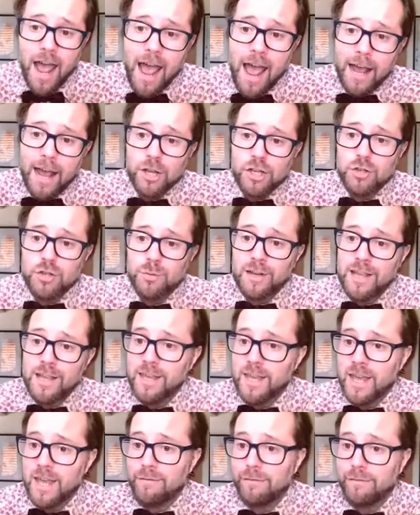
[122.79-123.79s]
actually
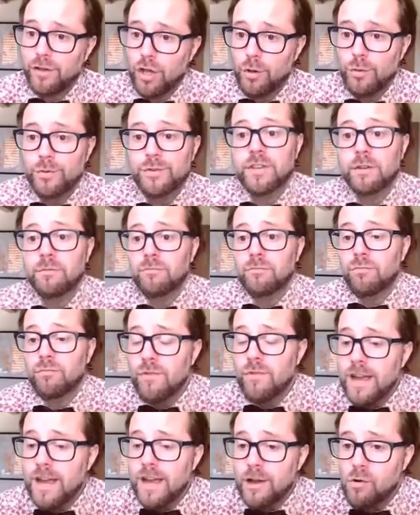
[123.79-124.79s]
give you some
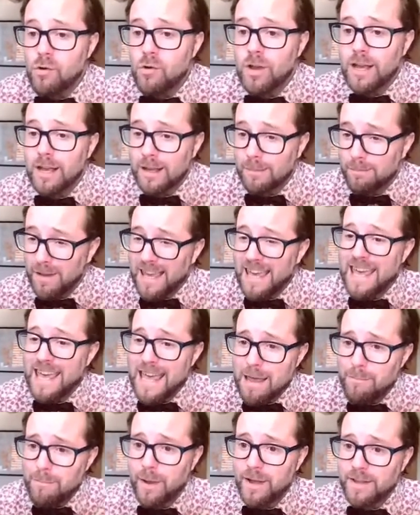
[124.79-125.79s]
real
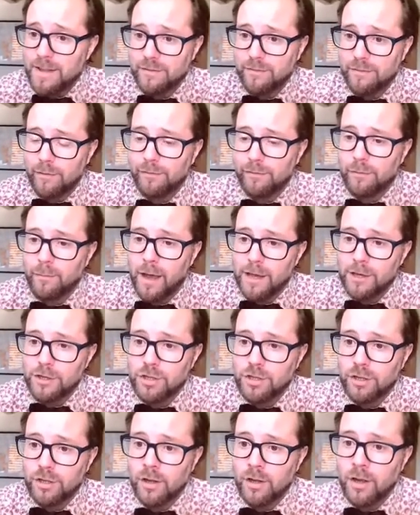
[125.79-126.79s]
key bits of
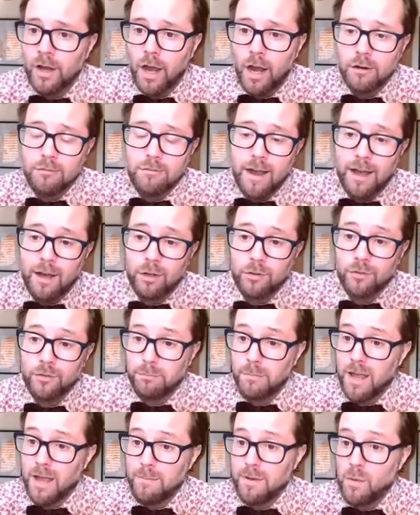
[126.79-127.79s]
information around
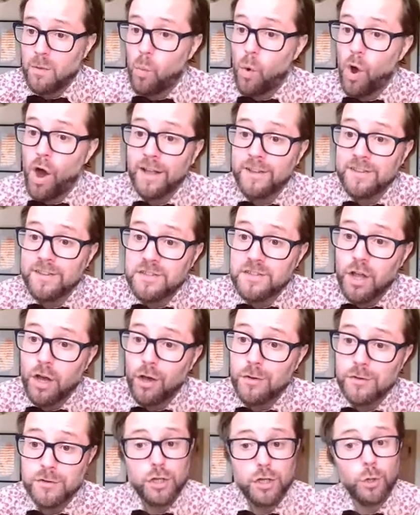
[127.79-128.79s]
maybe wine
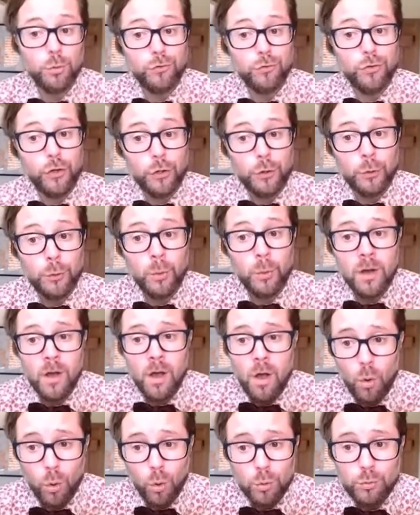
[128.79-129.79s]
styles you do
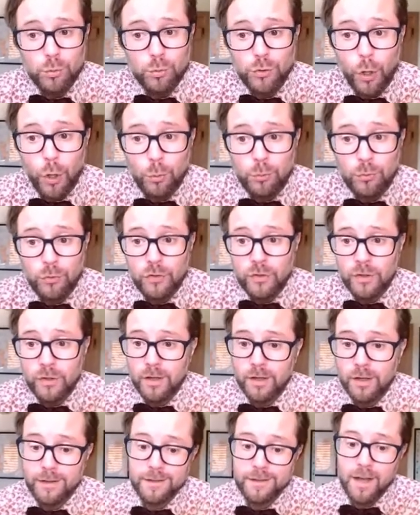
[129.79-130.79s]
or don't
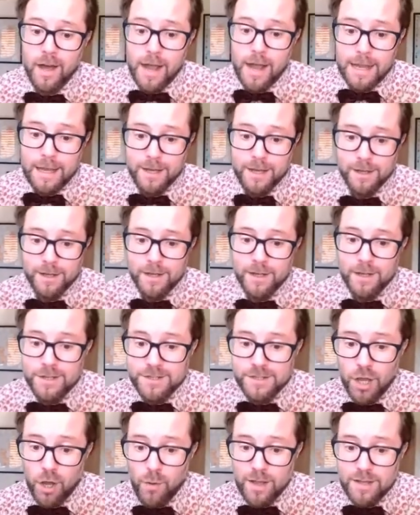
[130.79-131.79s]
like.
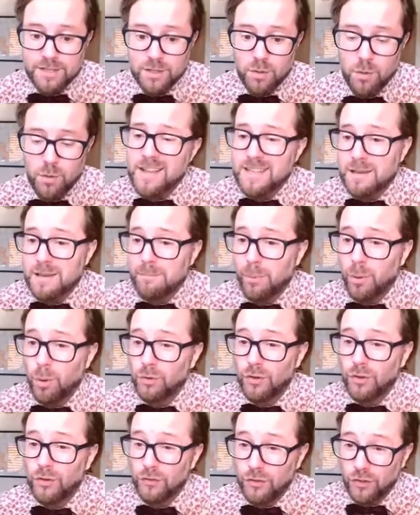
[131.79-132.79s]
So it's quite
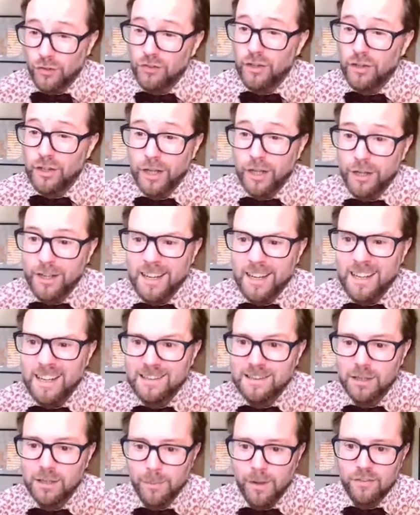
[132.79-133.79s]
important just to learn a
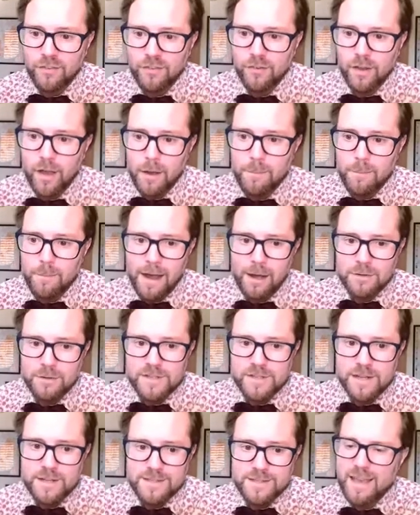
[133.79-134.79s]
little bit
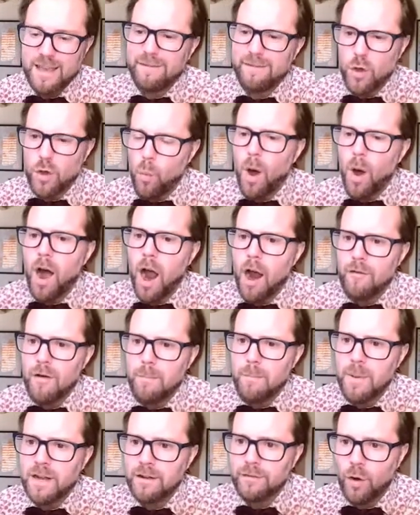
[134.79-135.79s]
about it if you are a
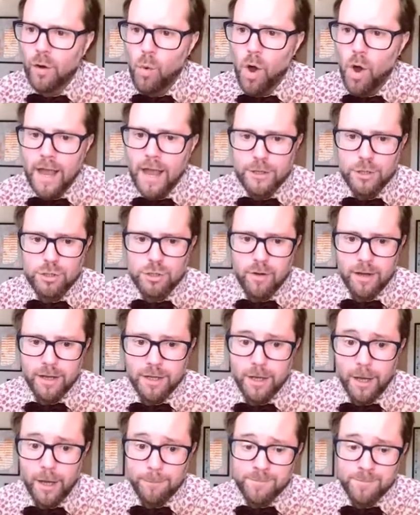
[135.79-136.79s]
bit of a wine
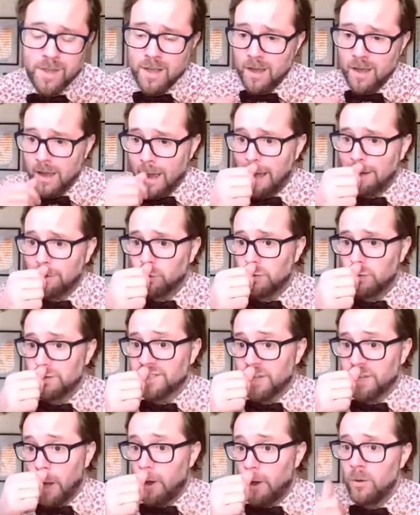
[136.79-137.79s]
drinker. And
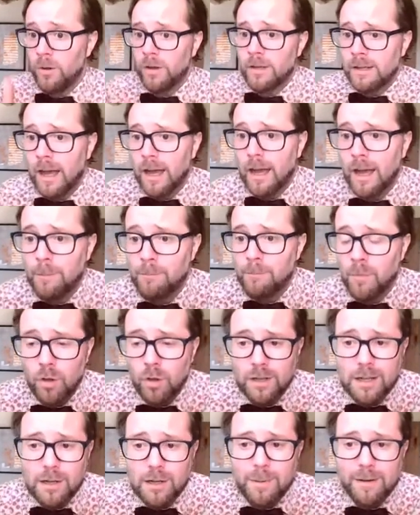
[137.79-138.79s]
also, um,
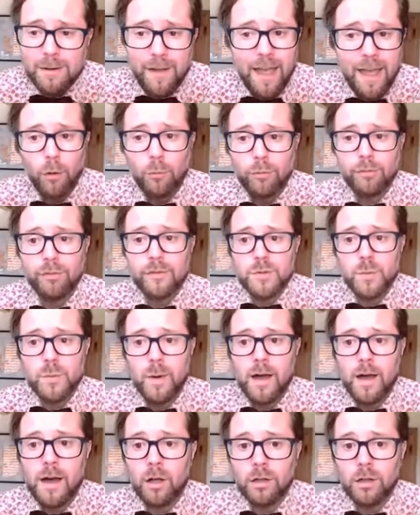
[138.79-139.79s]
a little bit of health as
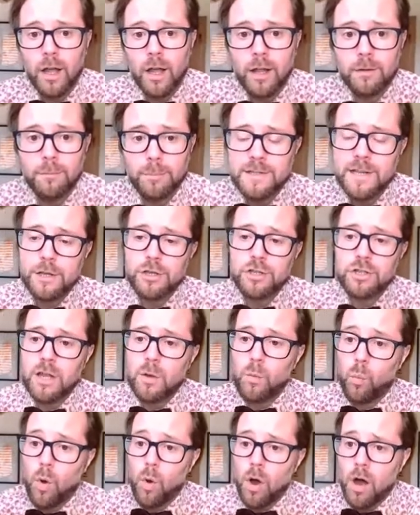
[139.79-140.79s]
well, and
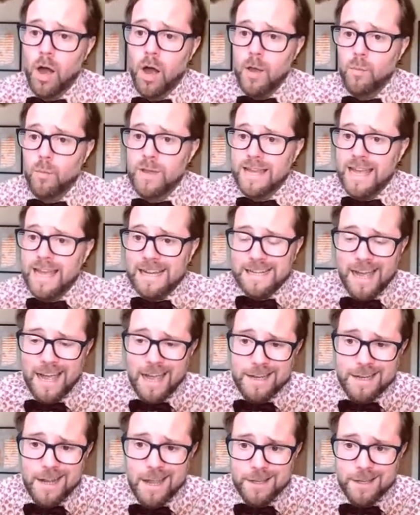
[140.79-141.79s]
potentially why we get
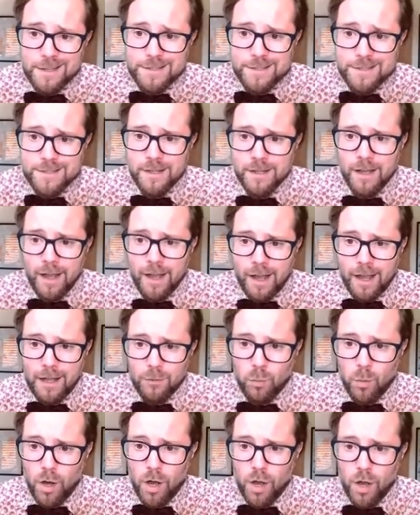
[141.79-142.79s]
headaches
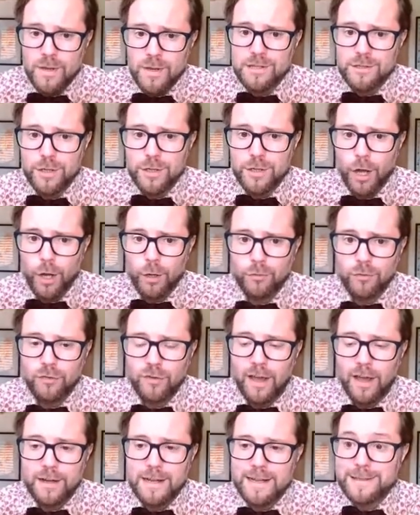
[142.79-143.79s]
and why we don't.
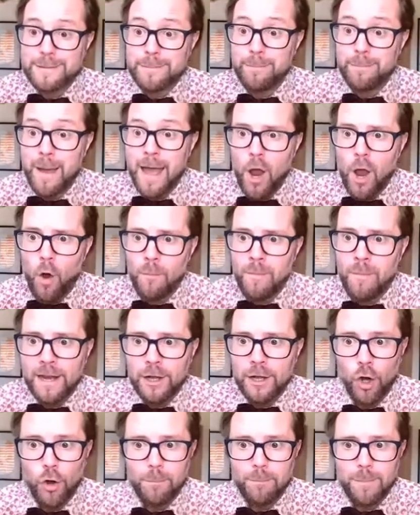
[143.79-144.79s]
Tannins may or may
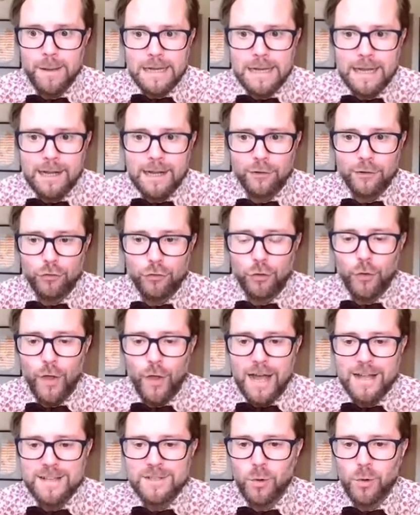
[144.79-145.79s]
not be linked to
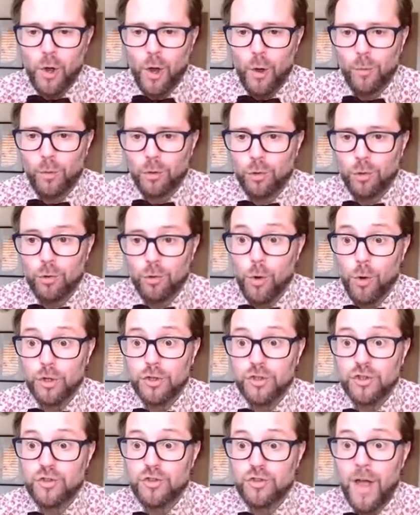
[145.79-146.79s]
that, so I will
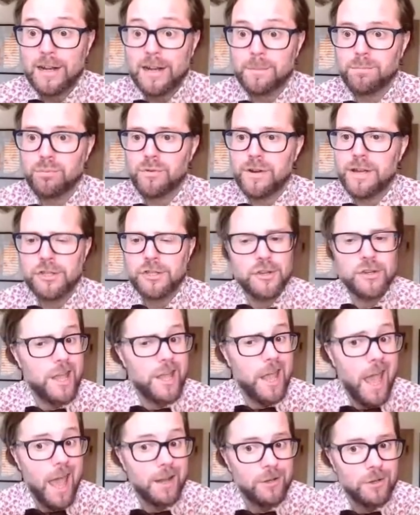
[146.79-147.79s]
cross that bridge at
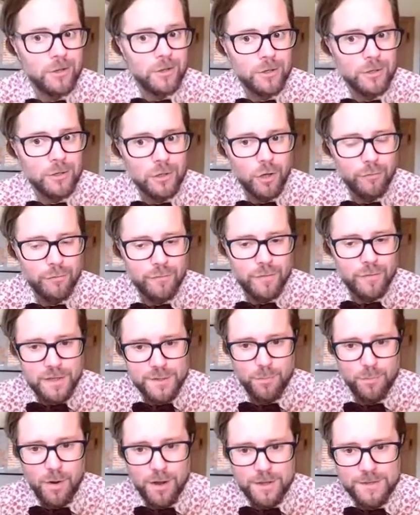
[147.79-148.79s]
the end of this
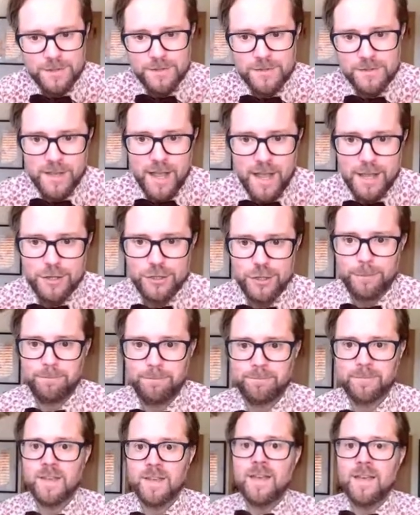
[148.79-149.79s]
presentation.
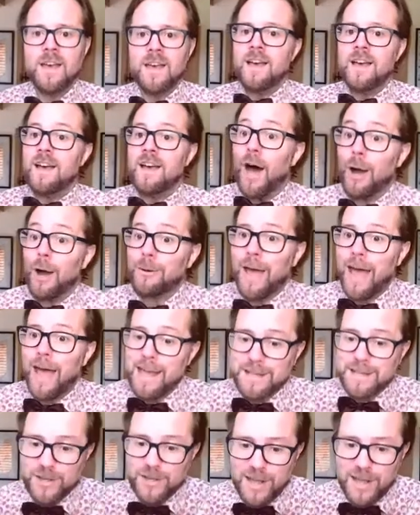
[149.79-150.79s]

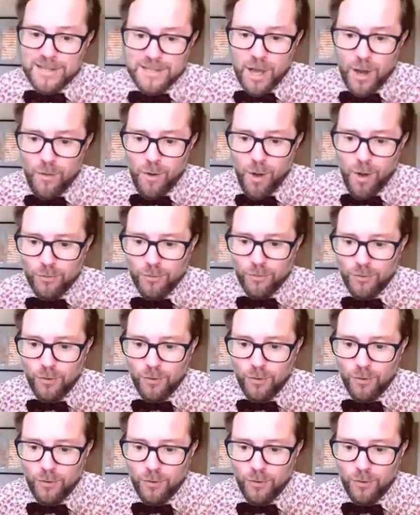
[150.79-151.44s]
Okay, so let's go on